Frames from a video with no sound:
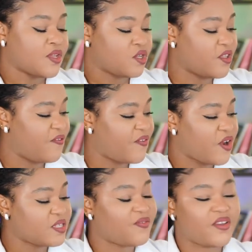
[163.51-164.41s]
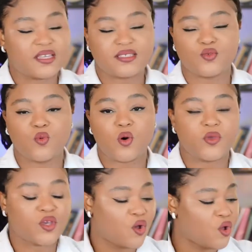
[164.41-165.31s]
So the first phase is what
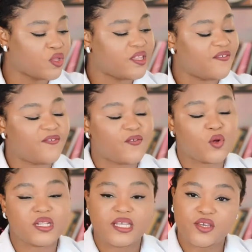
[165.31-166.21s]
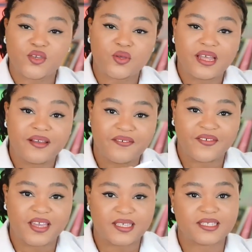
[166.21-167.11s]
we call the follicular
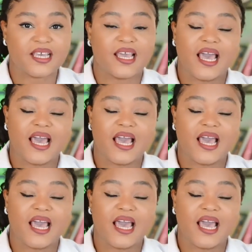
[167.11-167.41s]
phase.